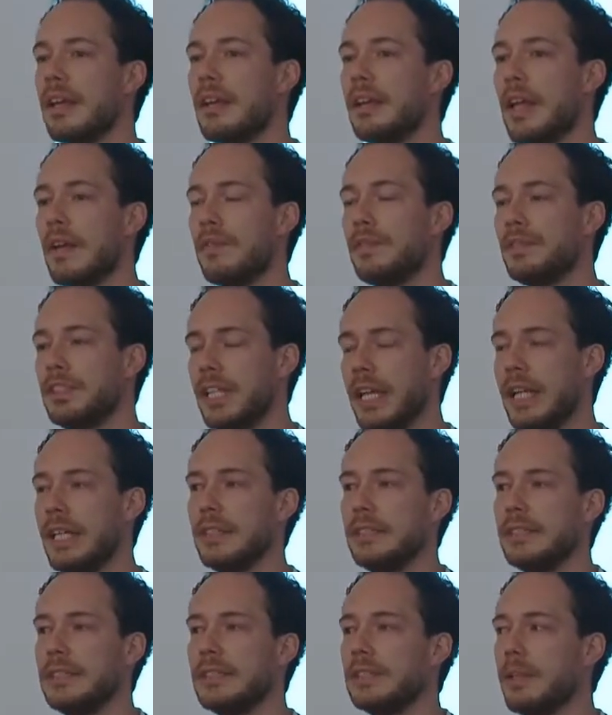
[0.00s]
They've
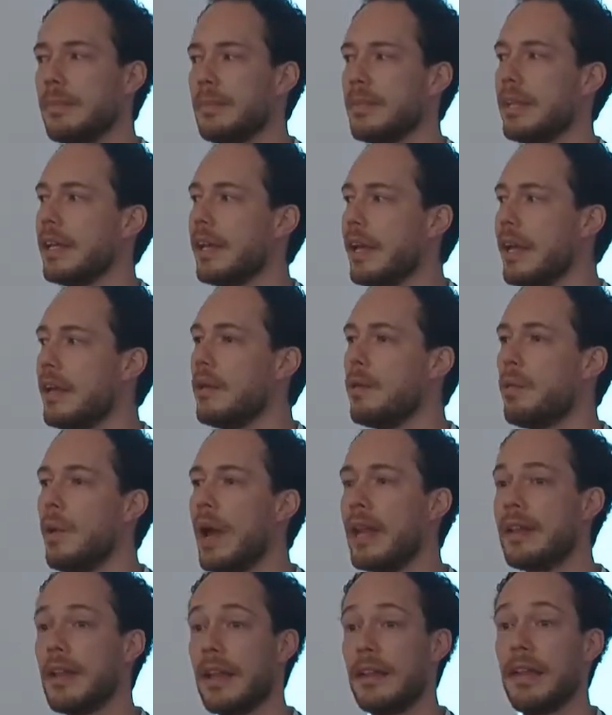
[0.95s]
changed something in the
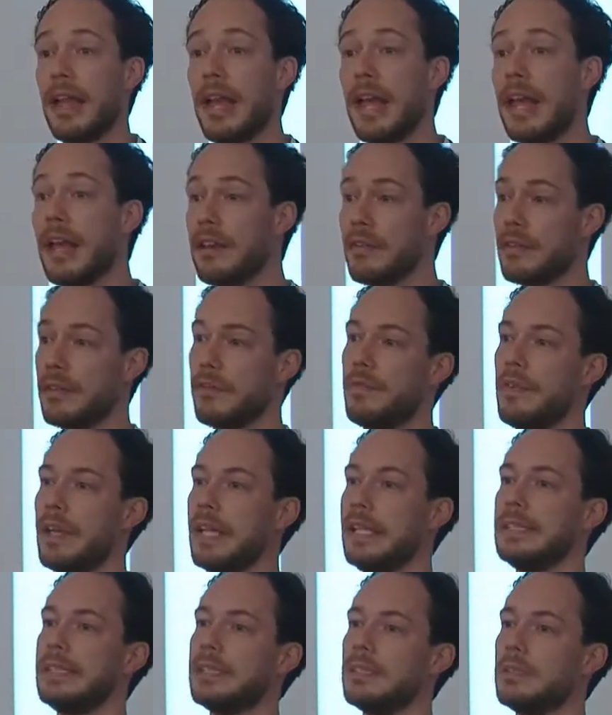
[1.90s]
way that they
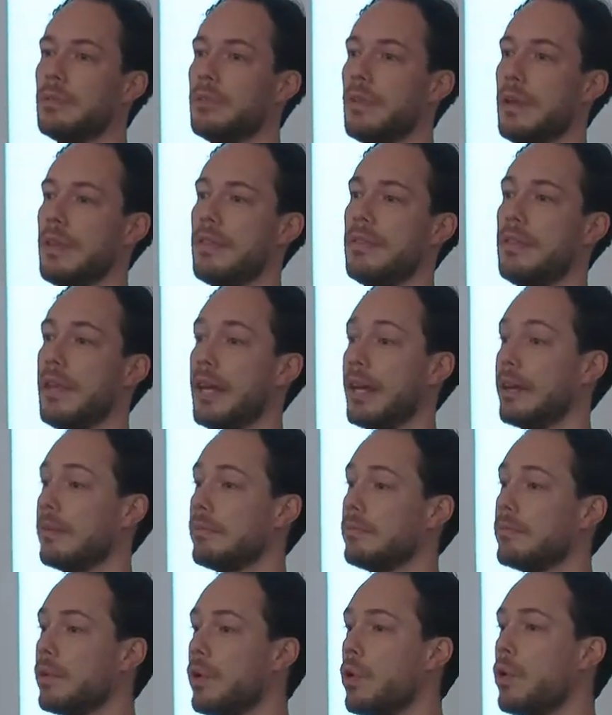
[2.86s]
interface with their
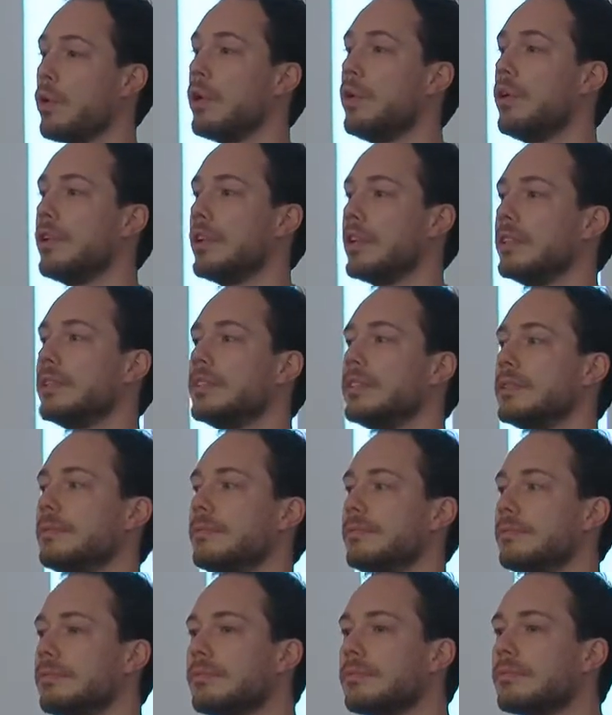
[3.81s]
core audience.
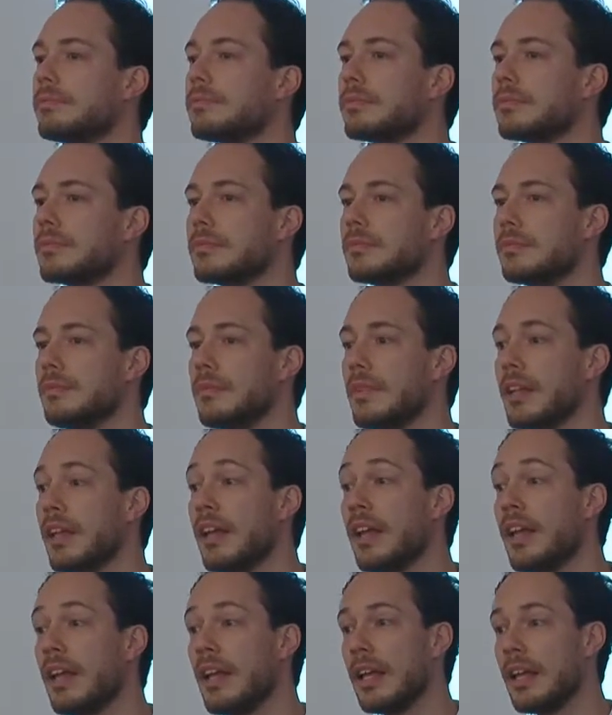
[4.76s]

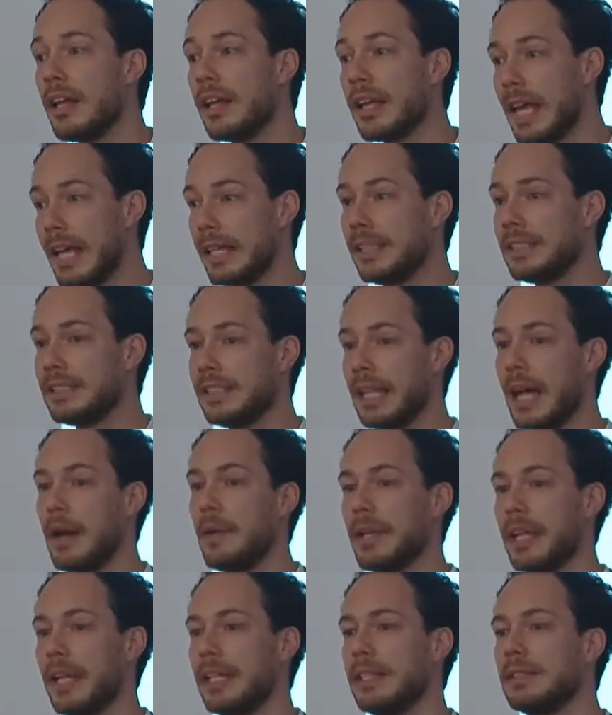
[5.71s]
Kids
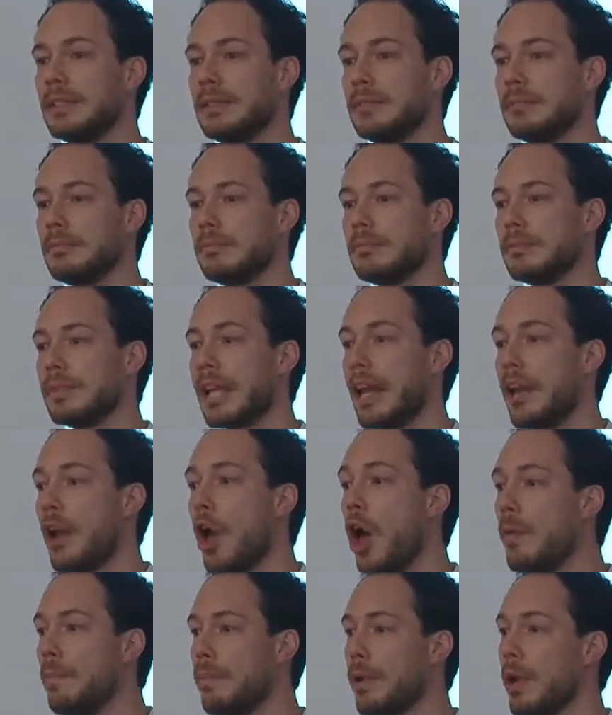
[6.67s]
nowadays can
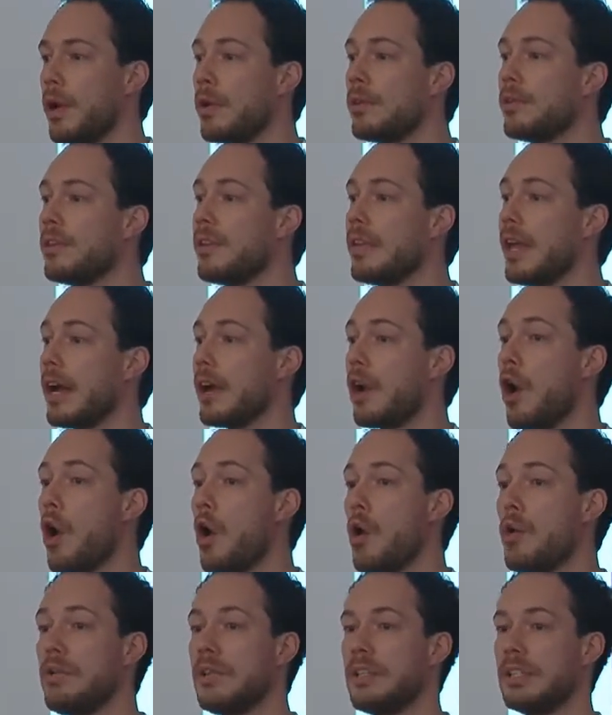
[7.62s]
upload their
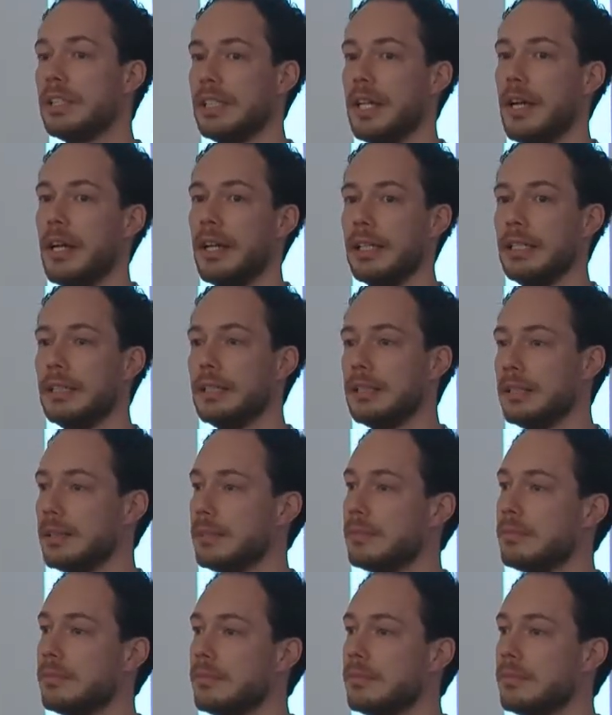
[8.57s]
own designs